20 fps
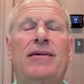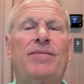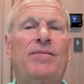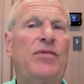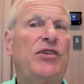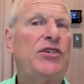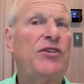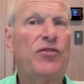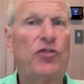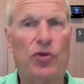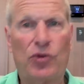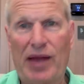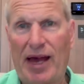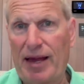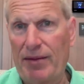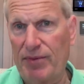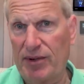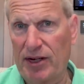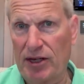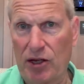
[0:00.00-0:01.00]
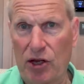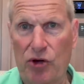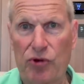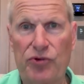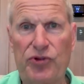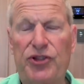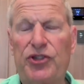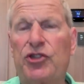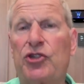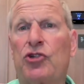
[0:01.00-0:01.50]
is if you allowed me to
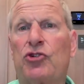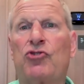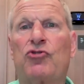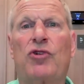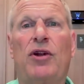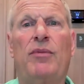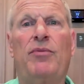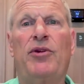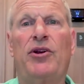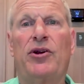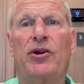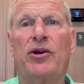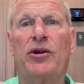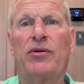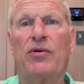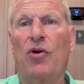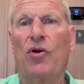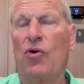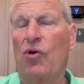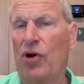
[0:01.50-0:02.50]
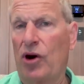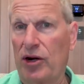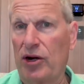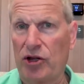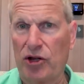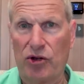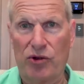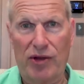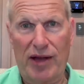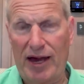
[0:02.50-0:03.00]
load this distributor or
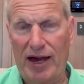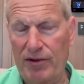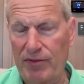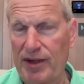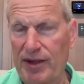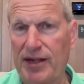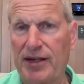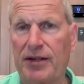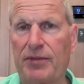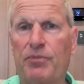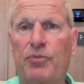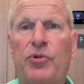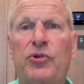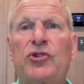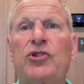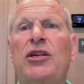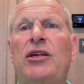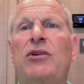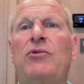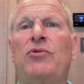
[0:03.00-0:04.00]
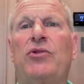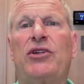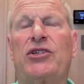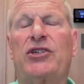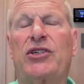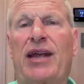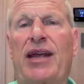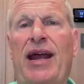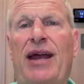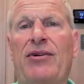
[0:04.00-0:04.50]
you allowed me to proceed with
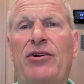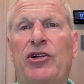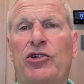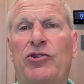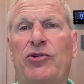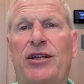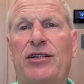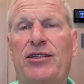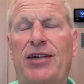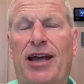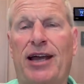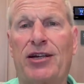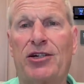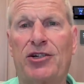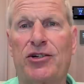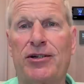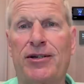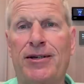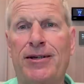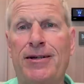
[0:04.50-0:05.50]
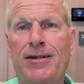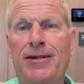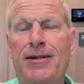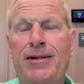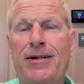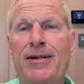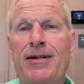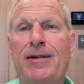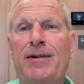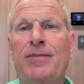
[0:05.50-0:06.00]
this accounting transaction.
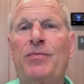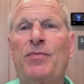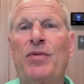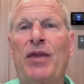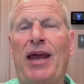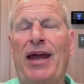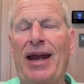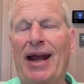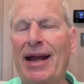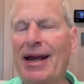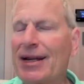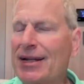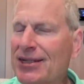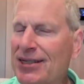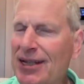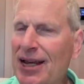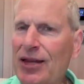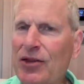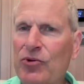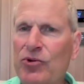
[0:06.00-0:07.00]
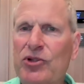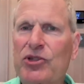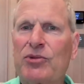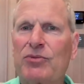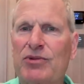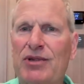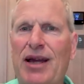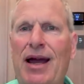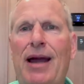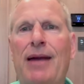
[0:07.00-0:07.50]
And I got to say, there were
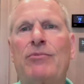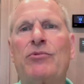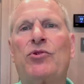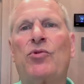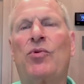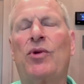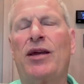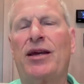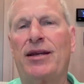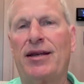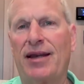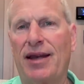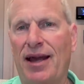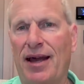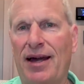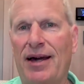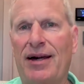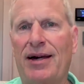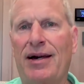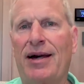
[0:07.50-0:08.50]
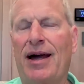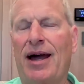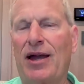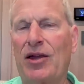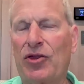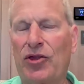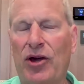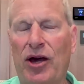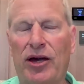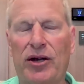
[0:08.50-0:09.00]
some times when uh, I
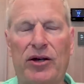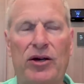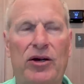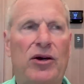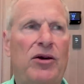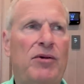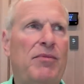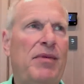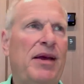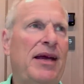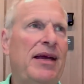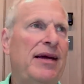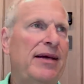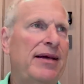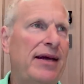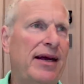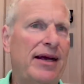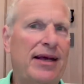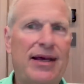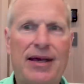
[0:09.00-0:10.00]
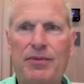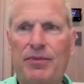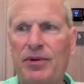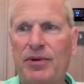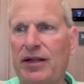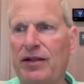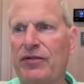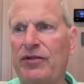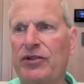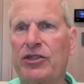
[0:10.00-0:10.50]
thought, oh man, I can't
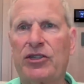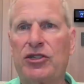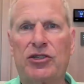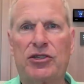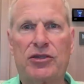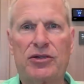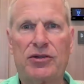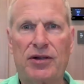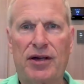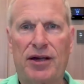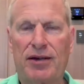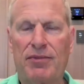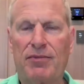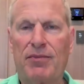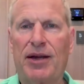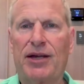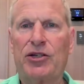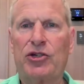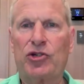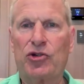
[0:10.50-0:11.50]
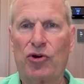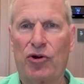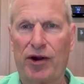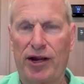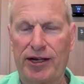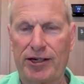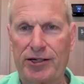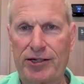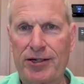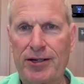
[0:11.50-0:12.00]
believe this is uh, my
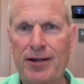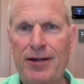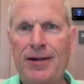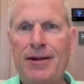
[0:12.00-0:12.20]
choice.